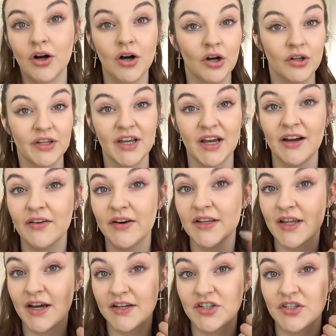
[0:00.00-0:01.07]
On the area
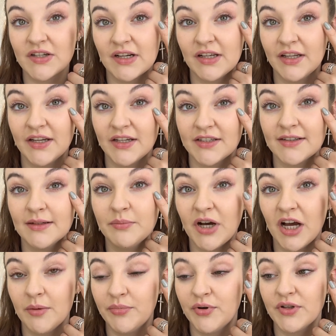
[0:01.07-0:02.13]
that I just cleaned up,
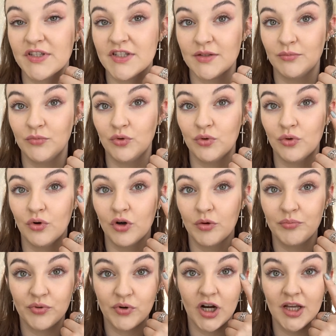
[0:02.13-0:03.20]
I put some more
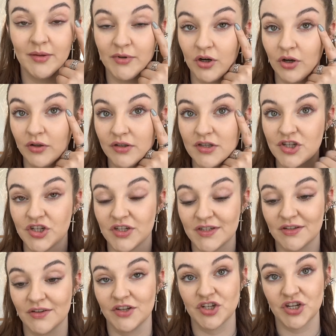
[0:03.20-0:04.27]
primer on,
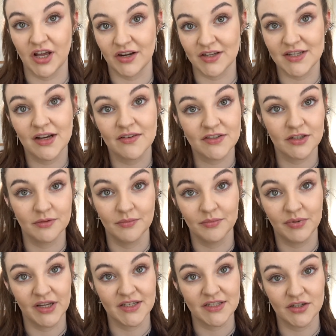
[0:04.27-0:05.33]
just so the shadows have some
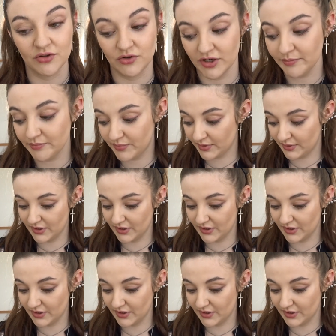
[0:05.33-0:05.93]
place to grip.